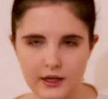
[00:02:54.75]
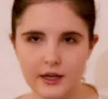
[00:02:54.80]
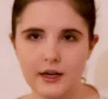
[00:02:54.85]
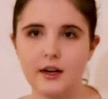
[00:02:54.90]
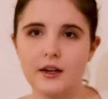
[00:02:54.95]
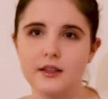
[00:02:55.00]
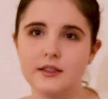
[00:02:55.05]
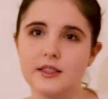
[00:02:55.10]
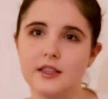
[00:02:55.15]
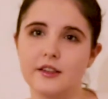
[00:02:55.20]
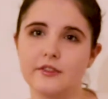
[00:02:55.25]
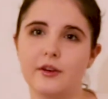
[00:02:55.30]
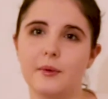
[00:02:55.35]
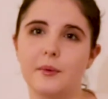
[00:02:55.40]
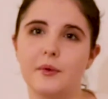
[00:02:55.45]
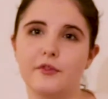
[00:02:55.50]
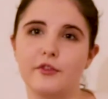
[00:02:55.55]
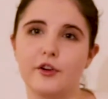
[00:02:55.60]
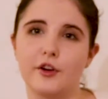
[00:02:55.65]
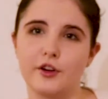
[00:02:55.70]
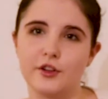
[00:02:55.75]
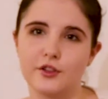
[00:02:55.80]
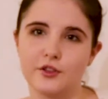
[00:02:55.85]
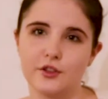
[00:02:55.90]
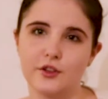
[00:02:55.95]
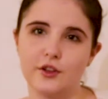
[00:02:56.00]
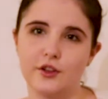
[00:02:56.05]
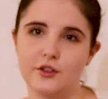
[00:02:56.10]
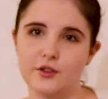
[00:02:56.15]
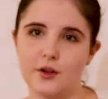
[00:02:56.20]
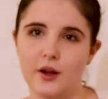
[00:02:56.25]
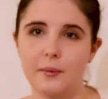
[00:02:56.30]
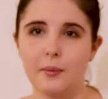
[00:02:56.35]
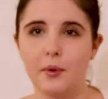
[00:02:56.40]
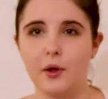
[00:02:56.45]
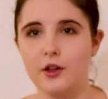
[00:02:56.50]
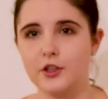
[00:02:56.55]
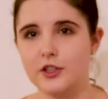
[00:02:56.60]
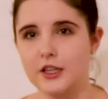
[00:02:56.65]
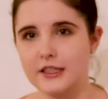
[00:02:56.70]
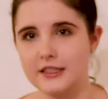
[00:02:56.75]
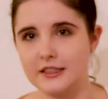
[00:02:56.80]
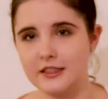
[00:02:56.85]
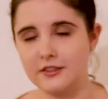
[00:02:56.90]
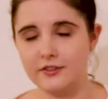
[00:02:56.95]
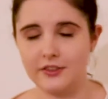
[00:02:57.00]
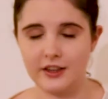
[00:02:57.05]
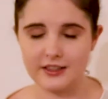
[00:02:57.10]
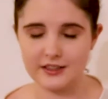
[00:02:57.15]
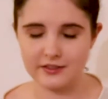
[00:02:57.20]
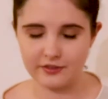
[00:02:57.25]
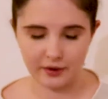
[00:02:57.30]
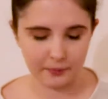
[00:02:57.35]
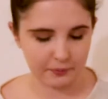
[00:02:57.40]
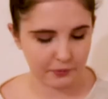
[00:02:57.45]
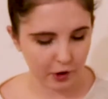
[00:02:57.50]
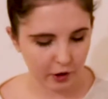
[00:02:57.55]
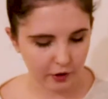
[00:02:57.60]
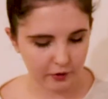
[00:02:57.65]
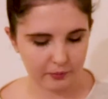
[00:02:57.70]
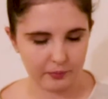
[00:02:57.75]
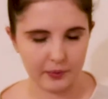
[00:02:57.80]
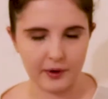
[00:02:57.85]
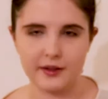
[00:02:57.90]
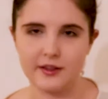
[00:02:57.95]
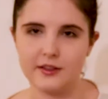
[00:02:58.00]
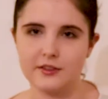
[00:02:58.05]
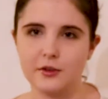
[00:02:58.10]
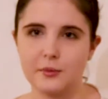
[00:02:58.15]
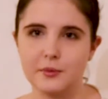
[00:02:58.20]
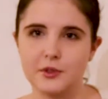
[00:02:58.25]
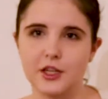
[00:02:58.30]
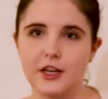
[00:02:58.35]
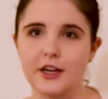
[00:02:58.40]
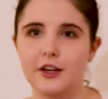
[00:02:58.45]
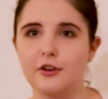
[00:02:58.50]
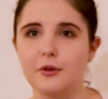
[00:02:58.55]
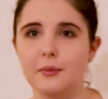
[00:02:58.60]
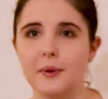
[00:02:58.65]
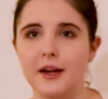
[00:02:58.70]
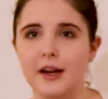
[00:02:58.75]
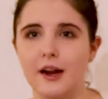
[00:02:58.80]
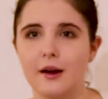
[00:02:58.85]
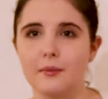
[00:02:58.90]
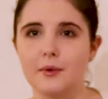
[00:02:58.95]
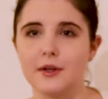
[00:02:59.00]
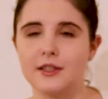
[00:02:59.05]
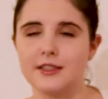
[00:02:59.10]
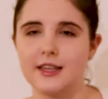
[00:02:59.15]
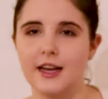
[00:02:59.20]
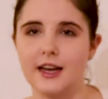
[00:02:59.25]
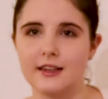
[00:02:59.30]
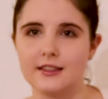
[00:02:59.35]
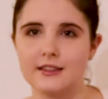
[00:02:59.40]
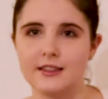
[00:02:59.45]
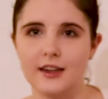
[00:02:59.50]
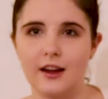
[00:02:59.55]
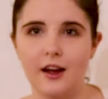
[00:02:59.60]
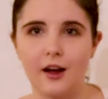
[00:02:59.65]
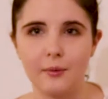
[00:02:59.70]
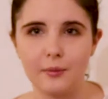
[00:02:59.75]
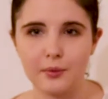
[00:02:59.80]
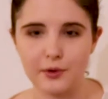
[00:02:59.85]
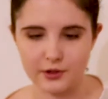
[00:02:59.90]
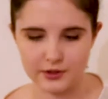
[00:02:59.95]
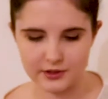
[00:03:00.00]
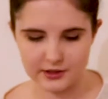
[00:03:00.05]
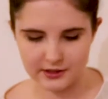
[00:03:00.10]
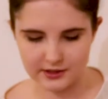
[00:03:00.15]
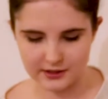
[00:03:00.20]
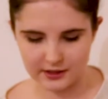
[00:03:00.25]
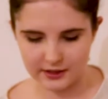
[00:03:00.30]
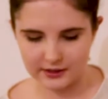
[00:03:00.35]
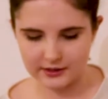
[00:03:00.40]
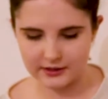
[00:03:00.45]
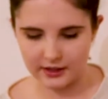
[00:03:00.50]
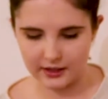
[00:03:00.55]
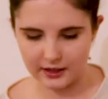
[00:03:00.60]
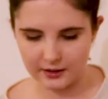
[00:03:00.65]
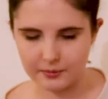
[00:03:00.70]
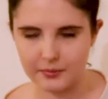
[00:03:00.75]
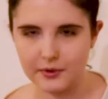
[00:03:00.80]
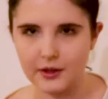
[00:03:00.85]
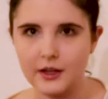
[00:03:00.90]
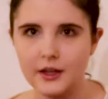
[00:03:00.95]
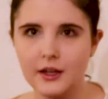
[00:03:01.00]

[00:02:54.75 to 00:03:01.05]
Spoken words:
I can't tell if I'm in focus or not, so I apologize in advance if I'm not, but there's not much I can do. My camera is acting up because it's nighttime.